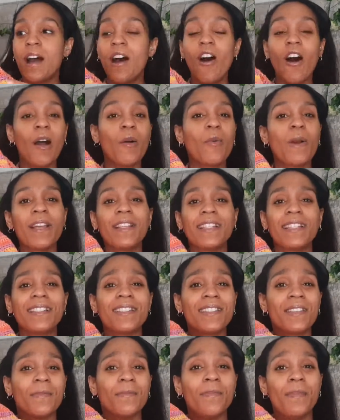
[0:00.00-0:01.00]
I wear these
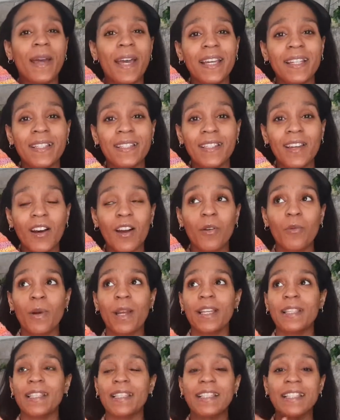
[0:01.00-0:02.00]
to bed, I
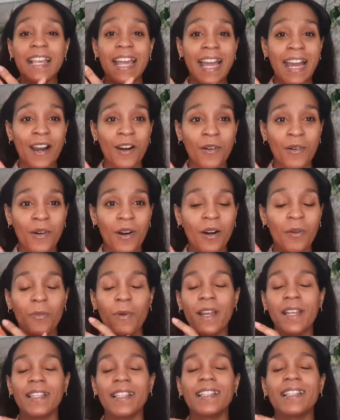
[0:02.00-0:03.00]
wear these out, I
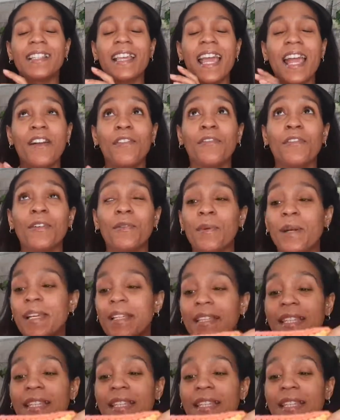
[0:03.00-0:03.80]
wear these everywhere.